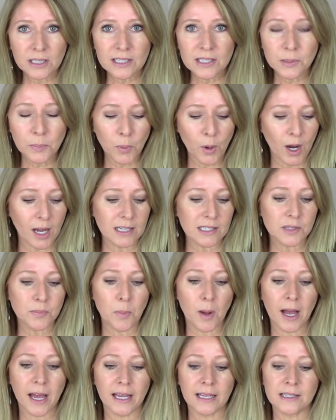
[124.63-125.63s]
surprised
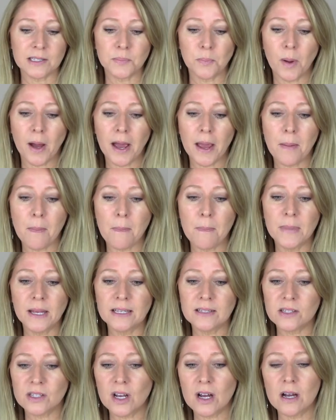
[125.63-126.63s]
by is by
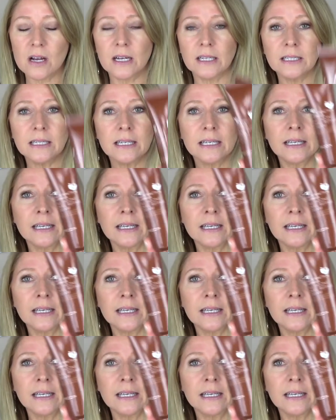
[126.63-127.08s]
Mizon.